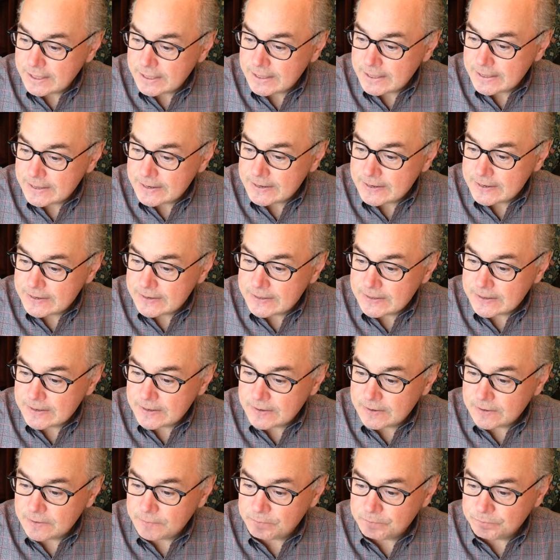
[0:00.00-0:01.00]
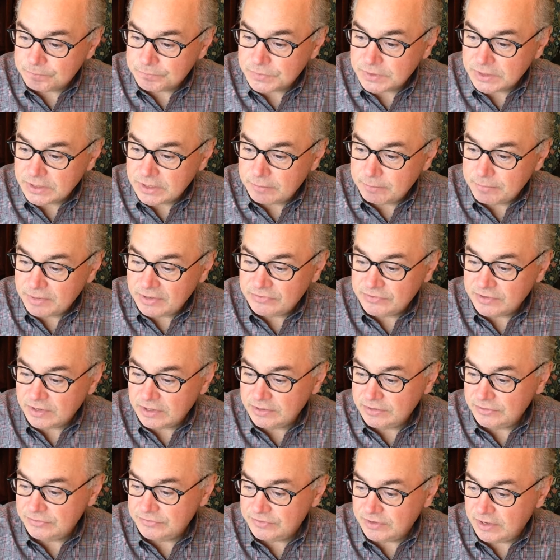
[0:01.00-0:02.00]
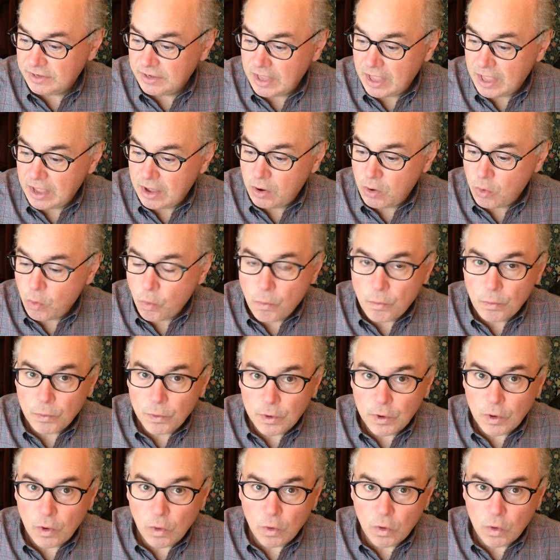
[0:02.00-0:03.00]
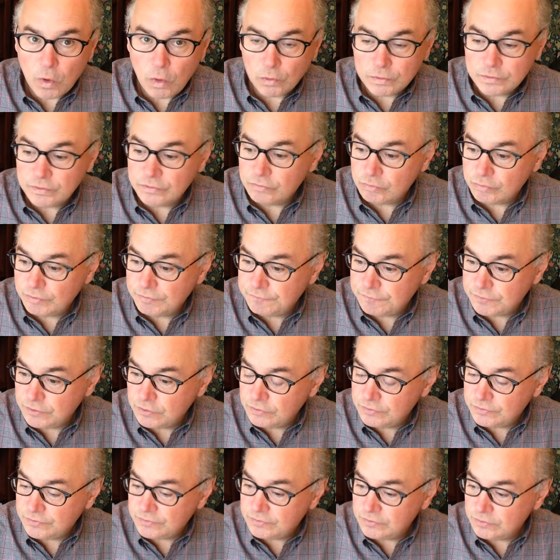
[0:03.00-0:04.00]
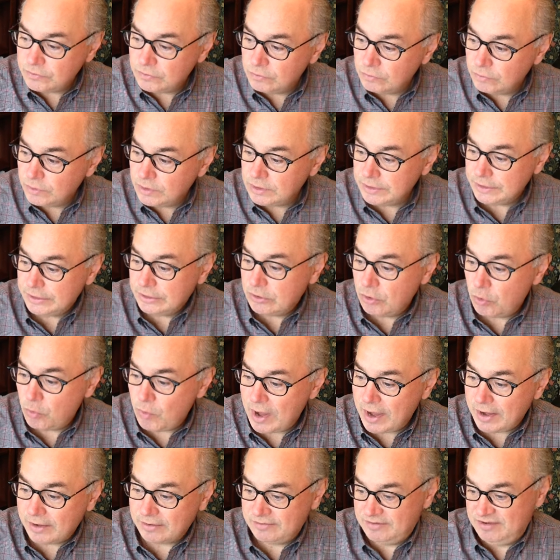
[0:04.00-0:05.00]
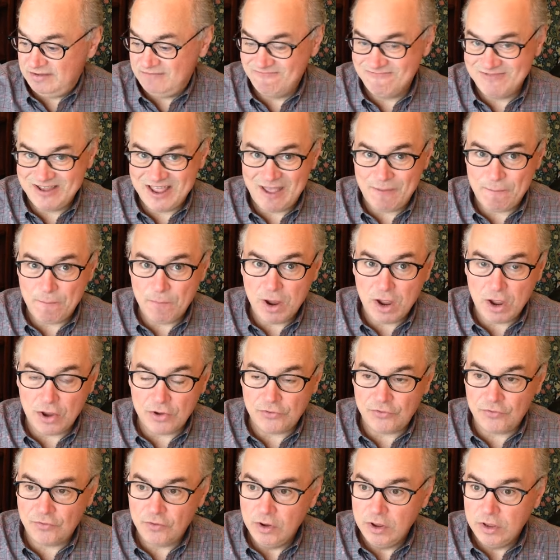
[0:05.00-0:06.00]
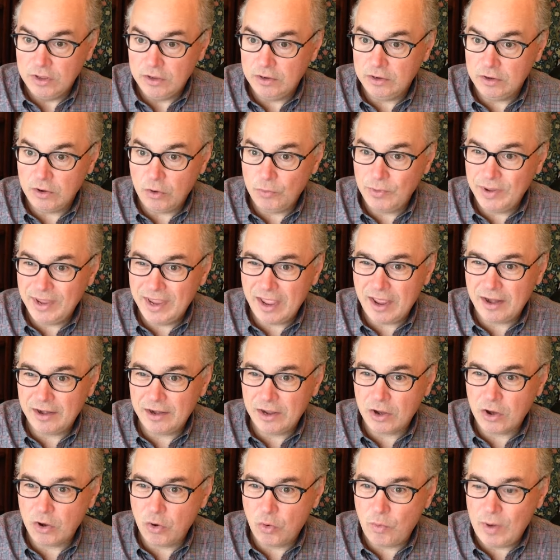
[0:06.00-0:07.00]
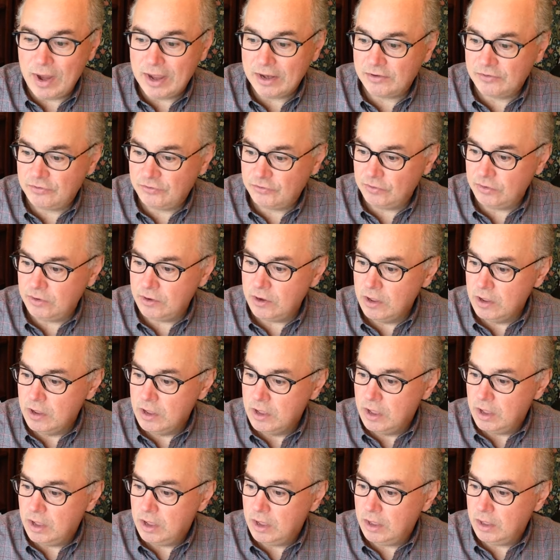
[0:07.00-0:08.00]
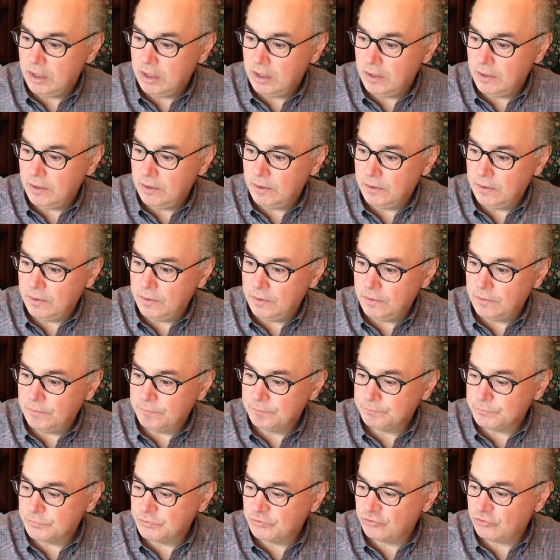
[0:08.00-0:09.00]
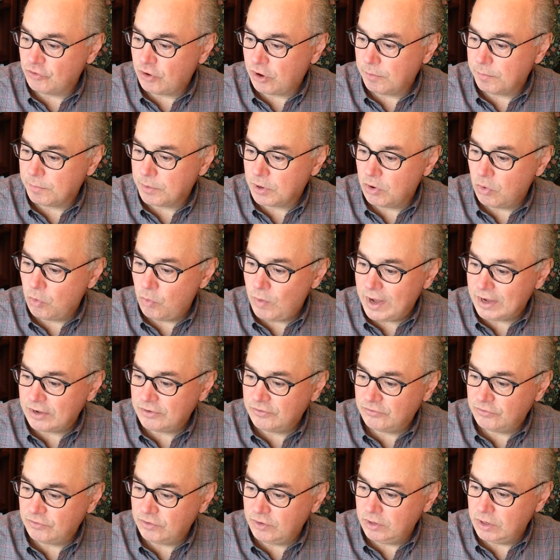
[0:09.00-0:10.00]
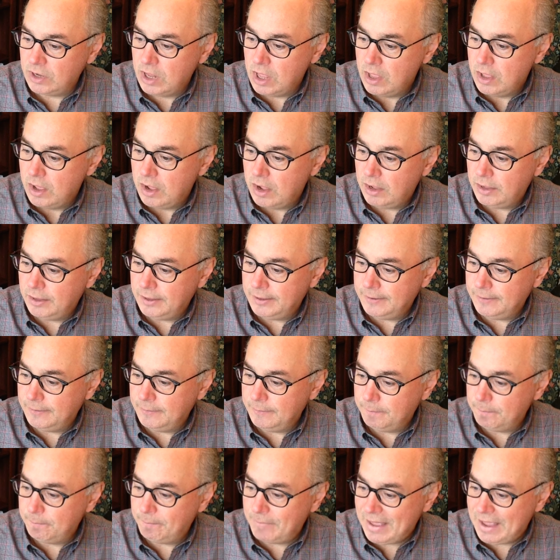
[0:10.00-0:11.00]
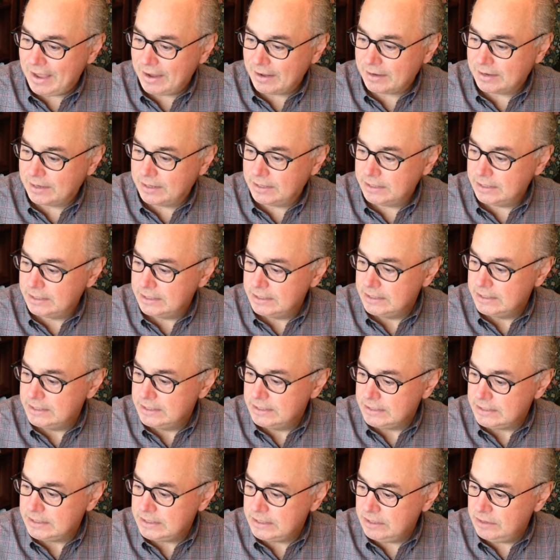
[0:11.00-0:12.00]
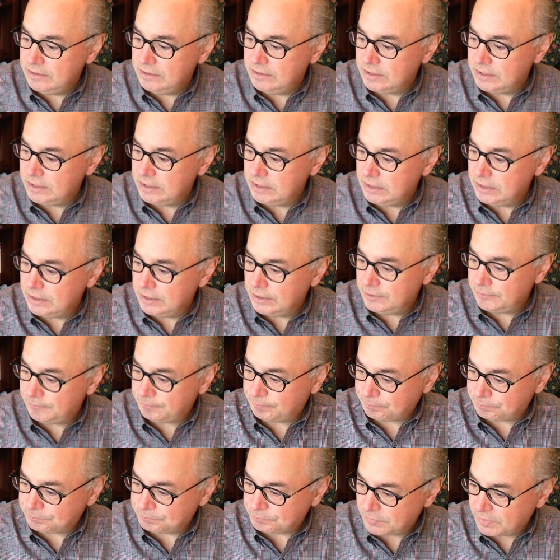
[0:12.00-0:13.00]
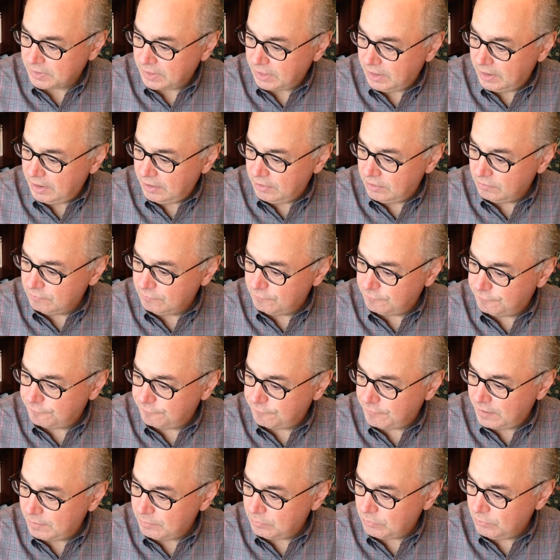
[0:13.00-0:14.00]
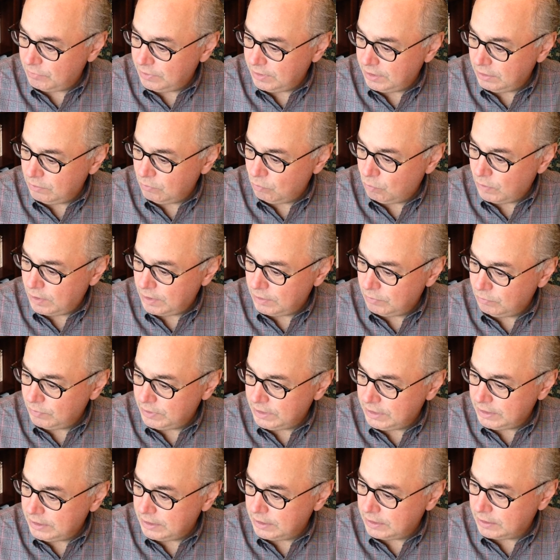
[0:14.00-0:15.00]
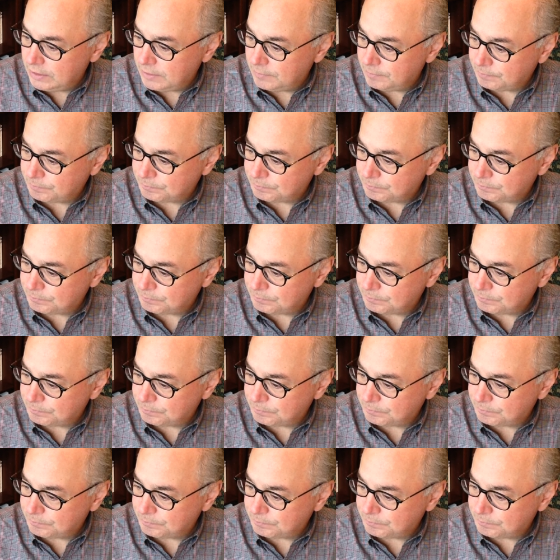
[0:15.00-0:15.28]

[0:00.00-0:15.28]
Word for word: And um, yeah, basically saying how, you know, gold has refused to really correct that much. You know, we had a correction, uh, sharp correction uh, back in the uh, end of February when we uh,